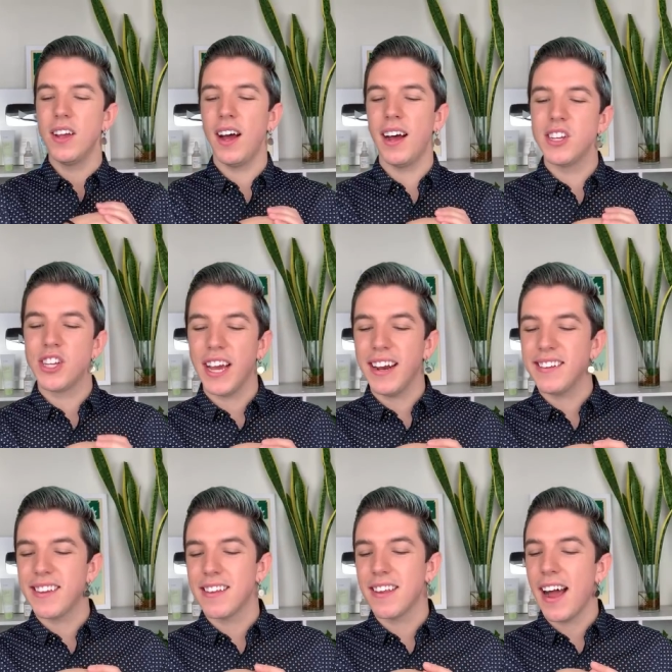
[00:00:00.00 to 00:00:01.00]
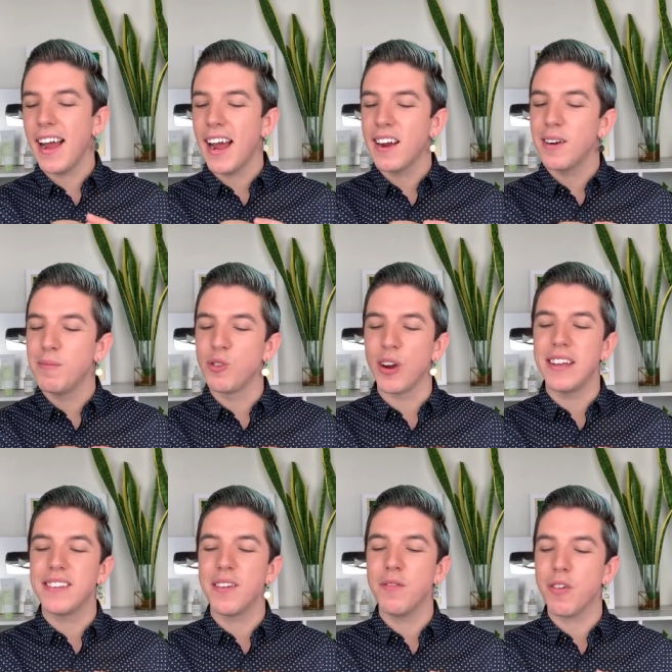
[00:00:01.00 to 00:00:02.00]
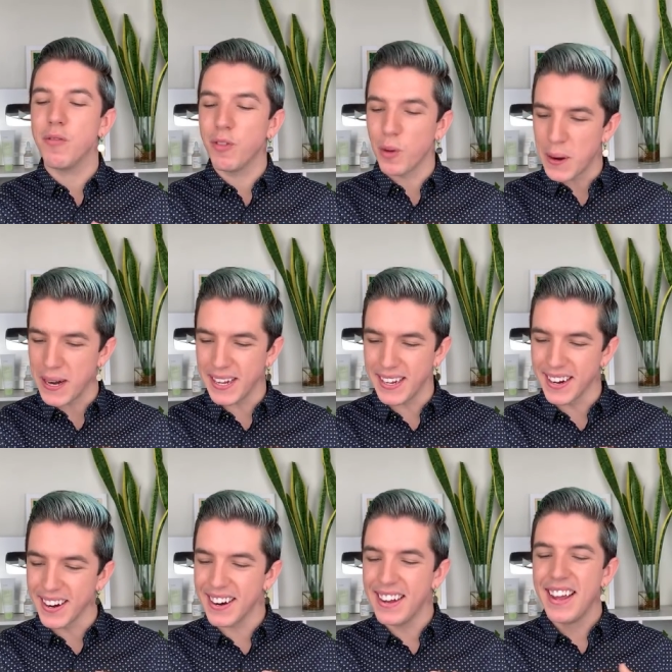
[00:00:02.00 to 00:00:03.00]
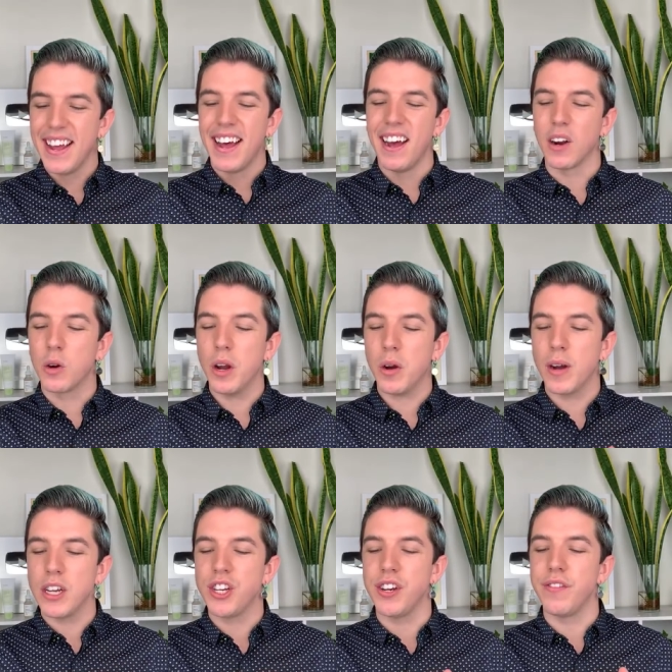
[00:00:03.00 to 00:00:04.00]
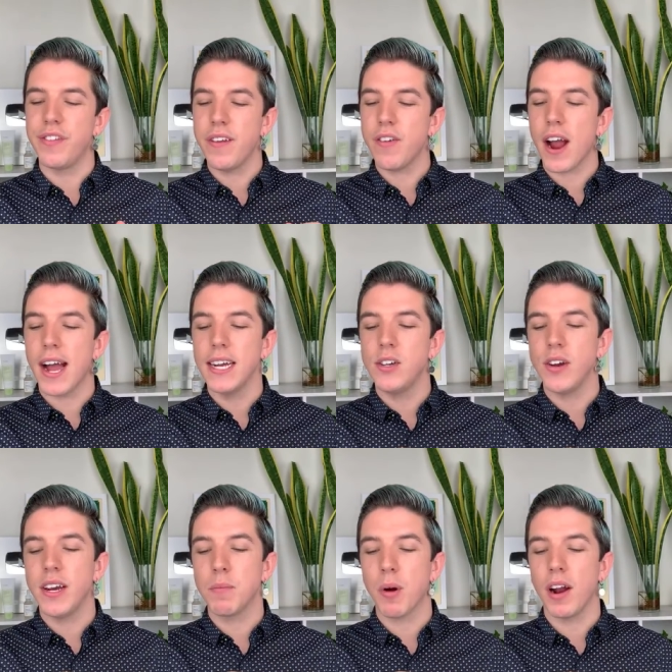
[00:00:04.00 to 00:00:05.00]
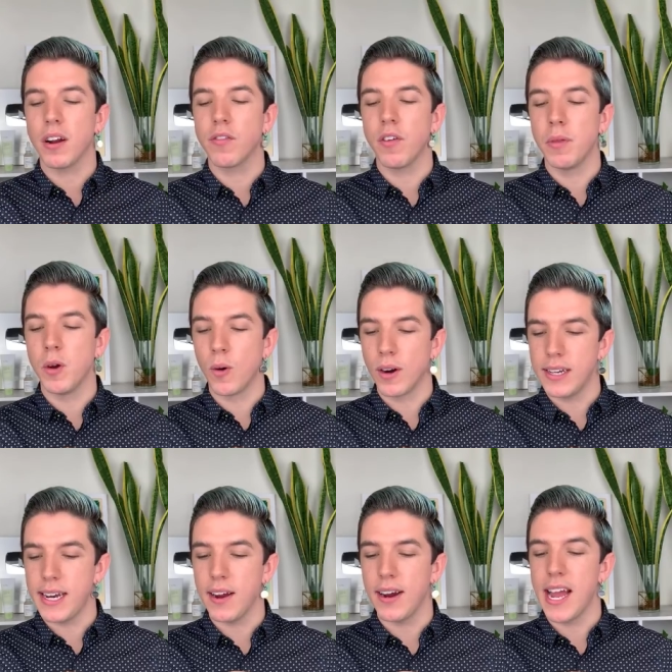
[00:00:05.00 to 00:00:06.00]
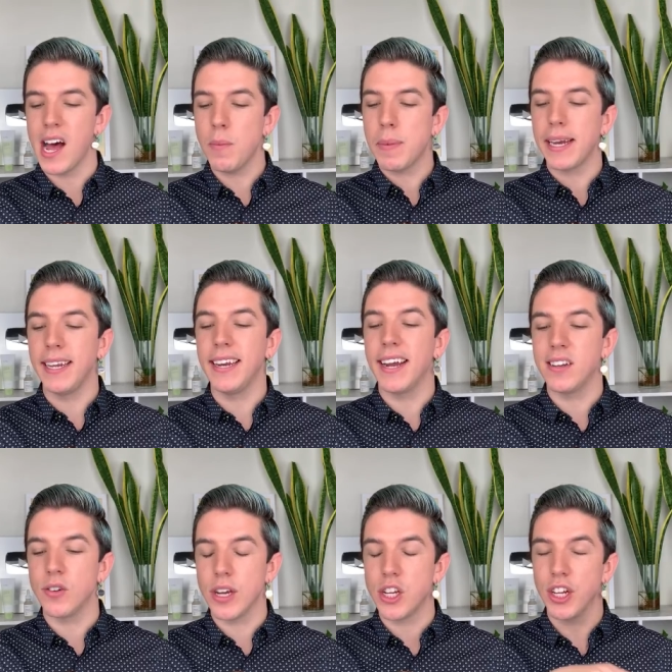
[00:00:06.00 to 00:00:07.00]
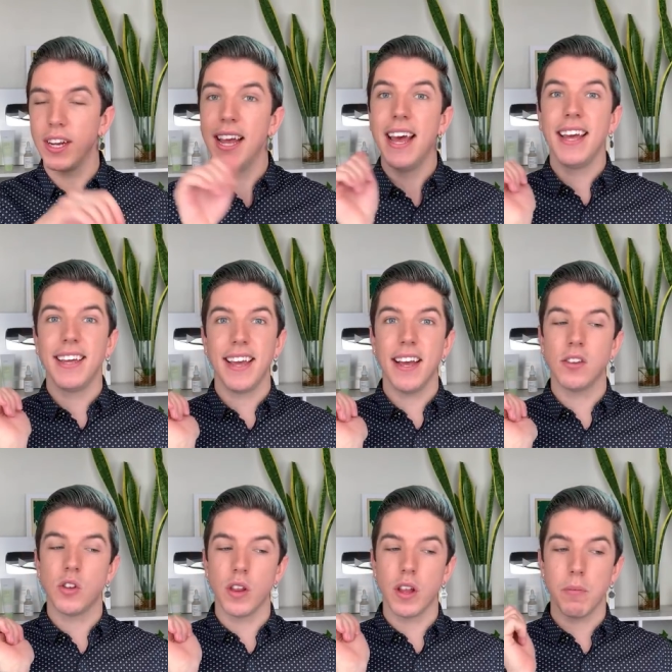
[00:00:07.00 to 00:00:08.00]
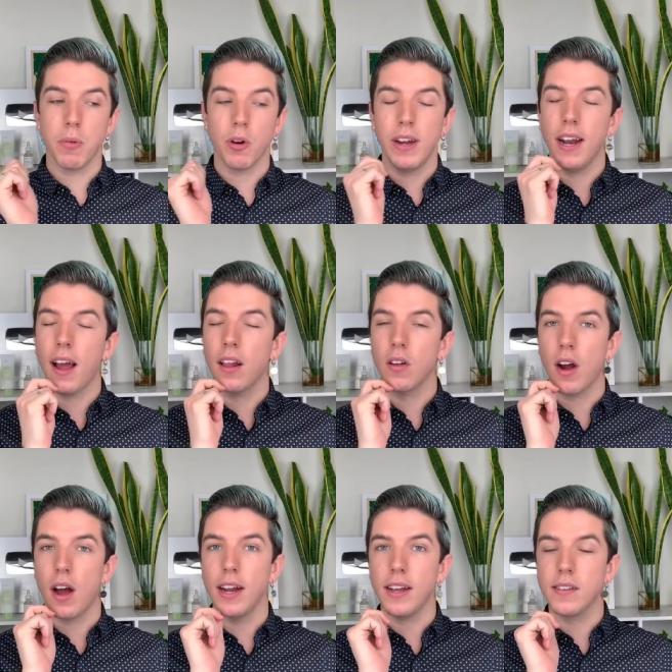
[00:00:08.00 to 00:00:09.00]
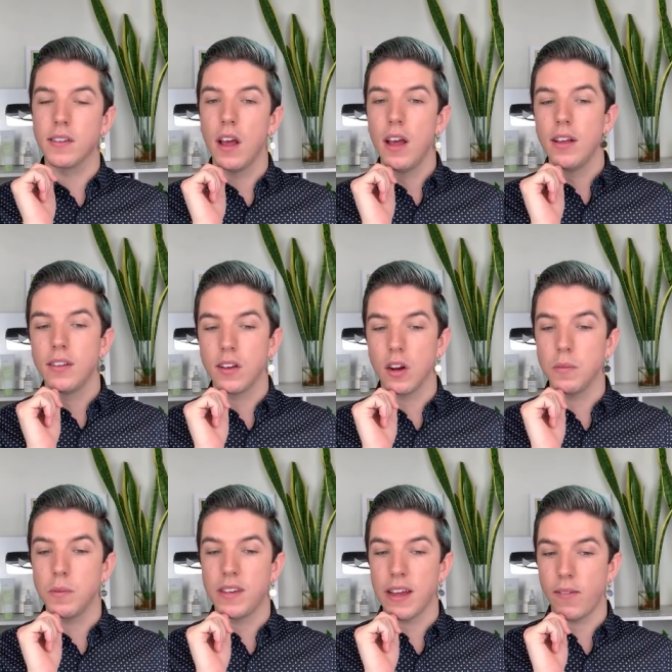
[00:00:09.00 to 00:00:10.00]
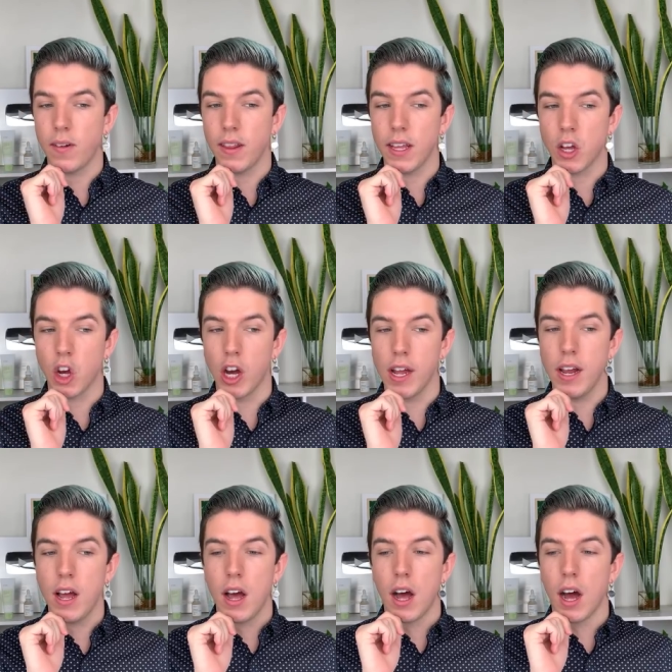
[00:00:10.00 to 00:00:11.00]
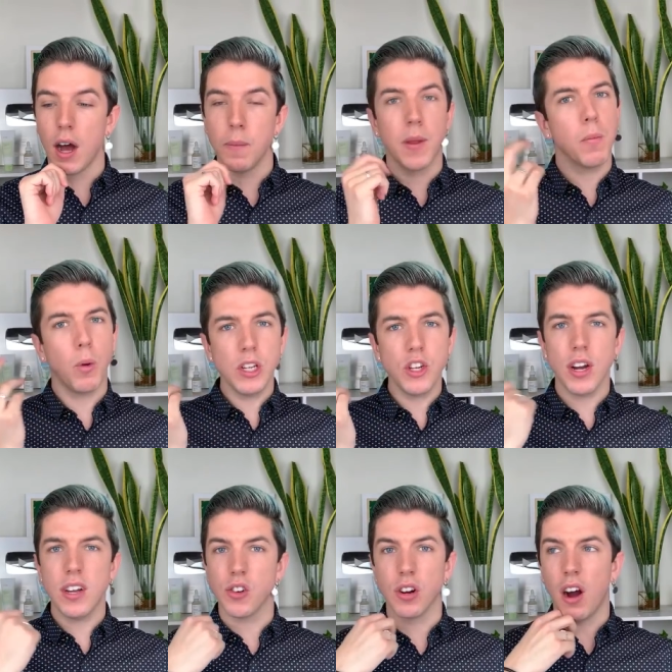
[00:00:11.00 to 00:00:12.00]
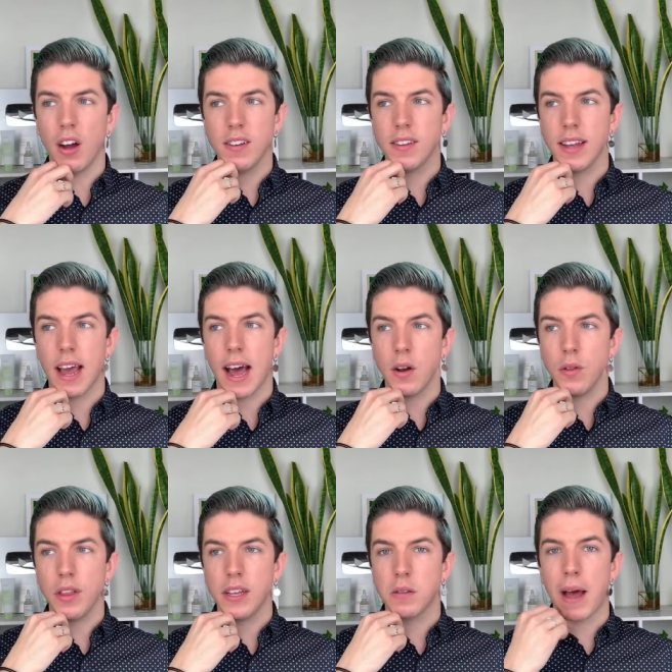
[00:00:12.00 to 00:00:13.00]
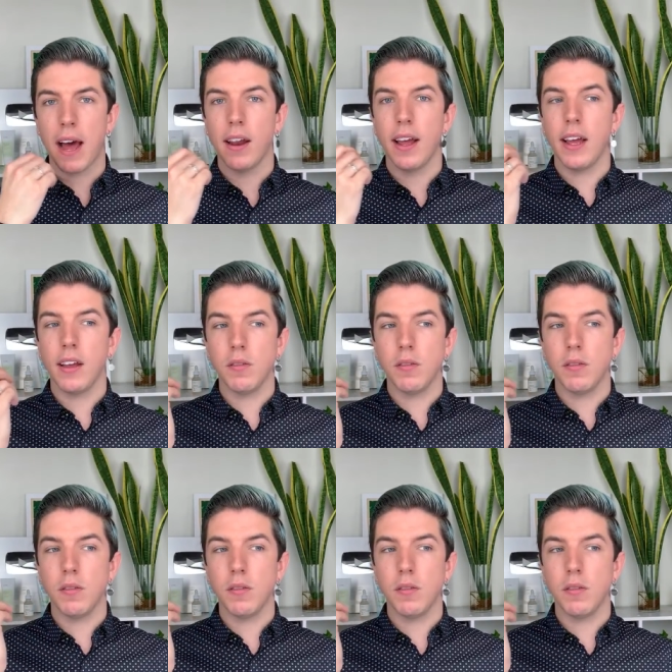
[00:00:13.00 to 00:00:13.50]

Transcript: uh, Shanna says, Hi Hyram, Dry Skin from Florida here. A quick question, favorite hydrating product from The Ordinary? Help, I need hydration. Yes, so their marine hyaluronics serum's definitely good. Um, their moisturizer, honestly, I don't think is bad. Uh,